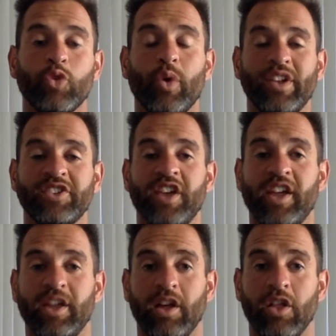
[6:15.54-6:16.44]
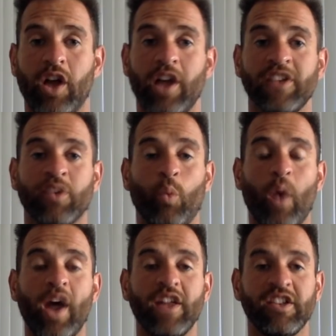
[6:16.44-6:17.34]
question I get a lot is
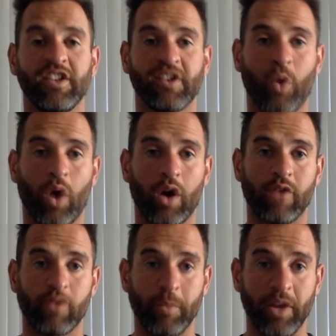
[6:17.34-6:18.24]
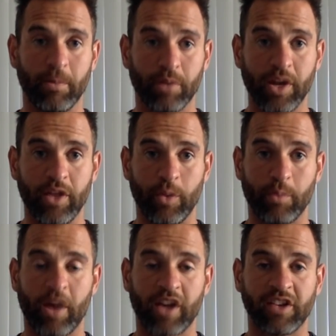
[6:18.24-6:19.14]
why is it so hard for me to breathe when
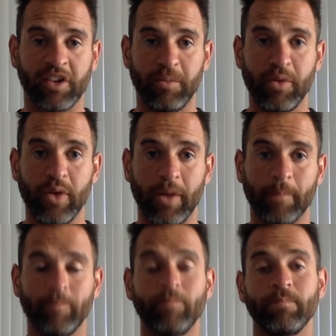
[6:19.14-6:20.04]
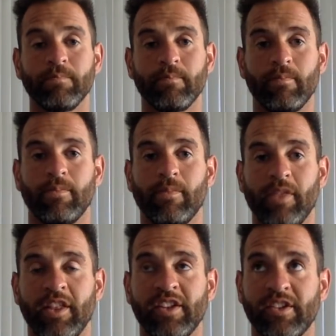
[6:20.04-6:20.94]
practicing mewing?
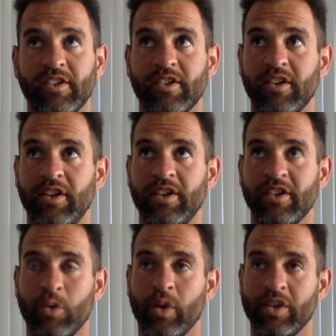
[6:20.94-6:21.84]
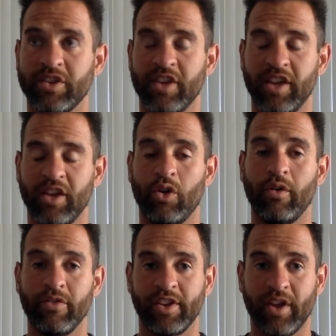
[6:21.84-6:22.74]
This is a question I get
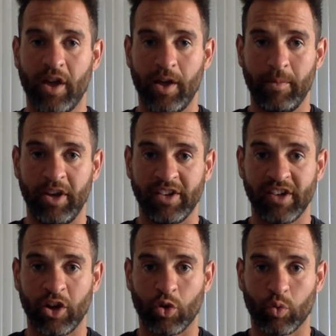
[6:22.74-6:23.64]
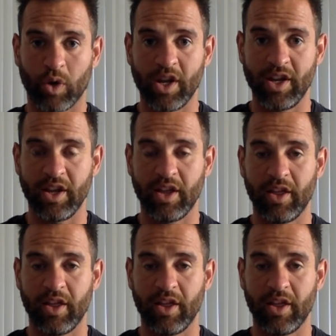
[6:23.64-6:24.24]
all the time, and it's a great